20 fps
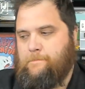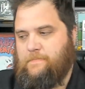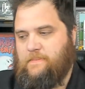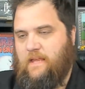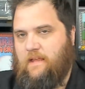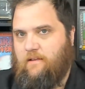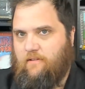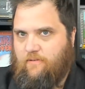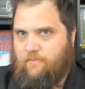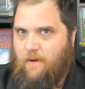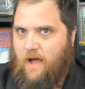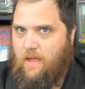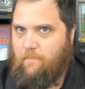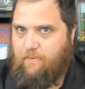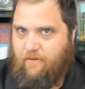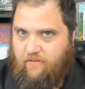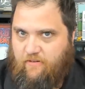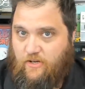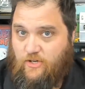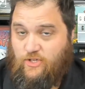it is my
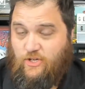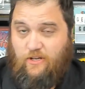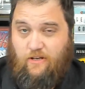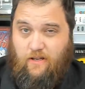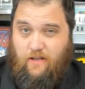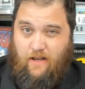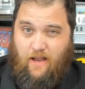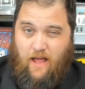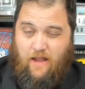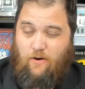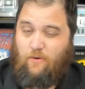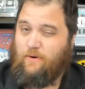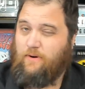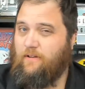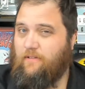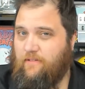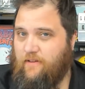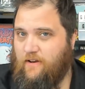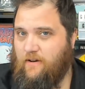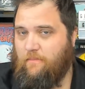position, and I don't
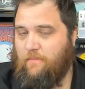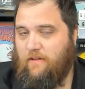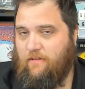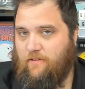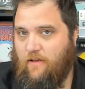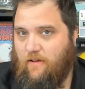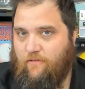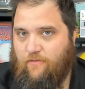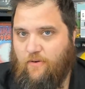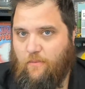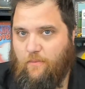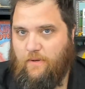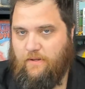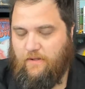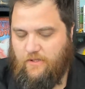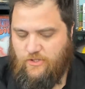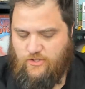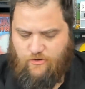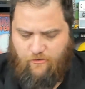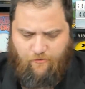consider myself a
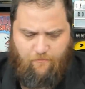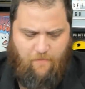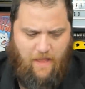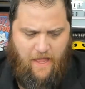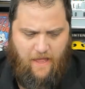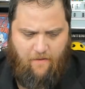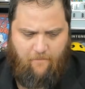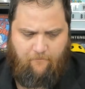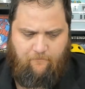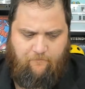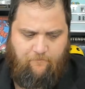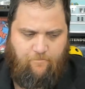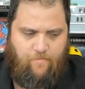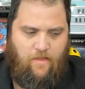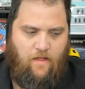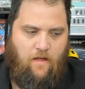religious man.